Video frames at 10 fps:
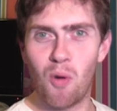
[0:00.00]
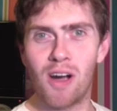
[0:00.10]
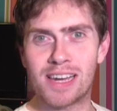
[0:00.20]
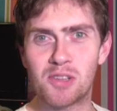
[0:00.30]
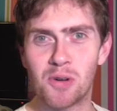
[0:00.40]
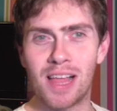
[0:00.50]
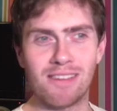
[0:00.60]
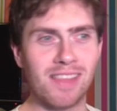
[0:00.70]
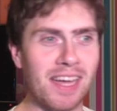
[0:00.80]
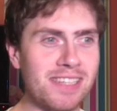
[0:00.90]
work it all
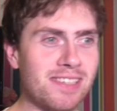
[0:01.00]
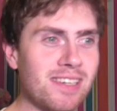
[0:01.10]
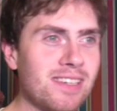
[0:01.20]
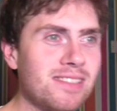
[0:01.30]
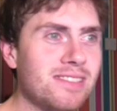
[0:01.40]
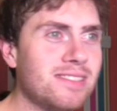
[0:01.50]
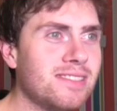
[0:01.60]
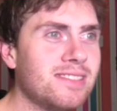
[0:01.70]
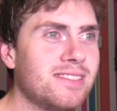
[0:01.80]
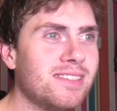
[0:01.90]
out later.
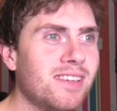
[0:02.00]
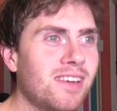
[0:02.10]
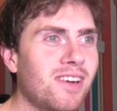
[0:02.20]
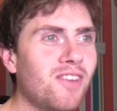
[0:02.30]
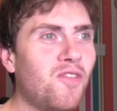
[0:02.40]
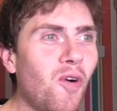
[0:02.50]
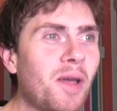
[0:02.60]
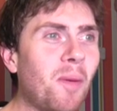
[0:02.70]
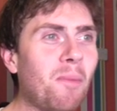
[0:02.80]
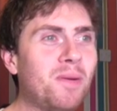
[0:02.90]

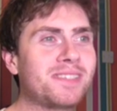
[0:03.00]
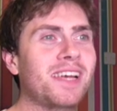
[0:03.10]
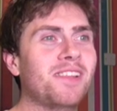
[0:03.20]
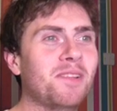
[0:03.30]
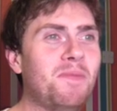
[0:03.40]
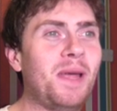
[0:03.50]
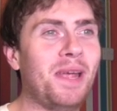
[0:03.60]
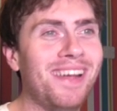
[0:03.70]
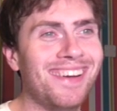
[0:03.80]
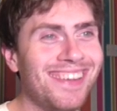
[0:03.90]
41% of the
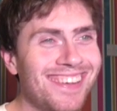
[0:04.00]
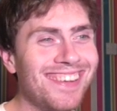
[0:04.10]
people.